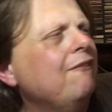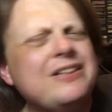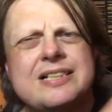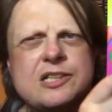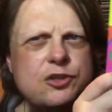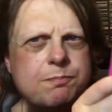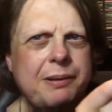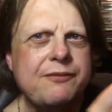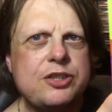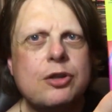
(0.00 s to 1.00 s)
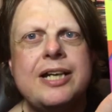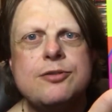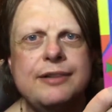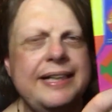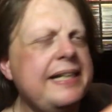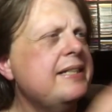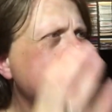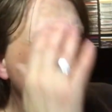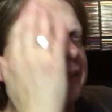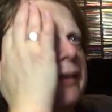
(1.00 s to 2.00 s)
This is a bit of a strange
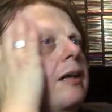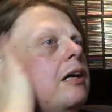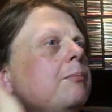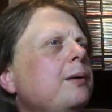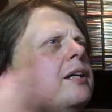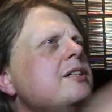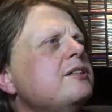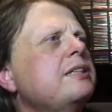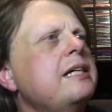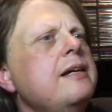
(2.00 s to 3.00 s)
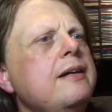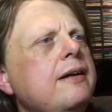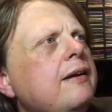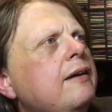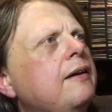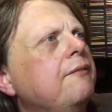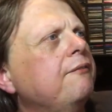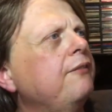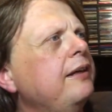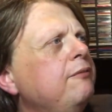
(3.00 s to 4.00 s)
release because
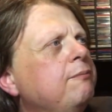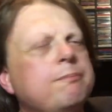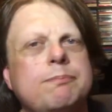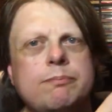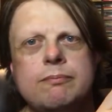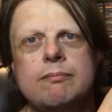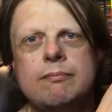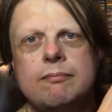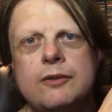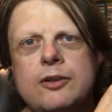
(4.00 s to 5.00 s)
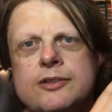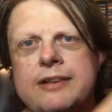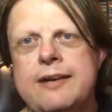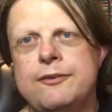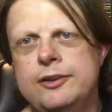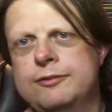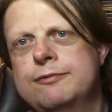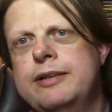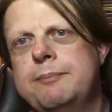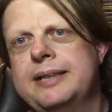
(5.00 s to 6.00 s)
they've gone to the effort of
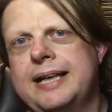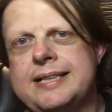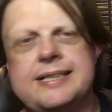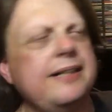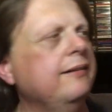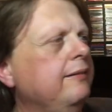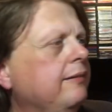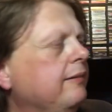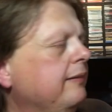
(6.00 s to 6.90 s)
replicating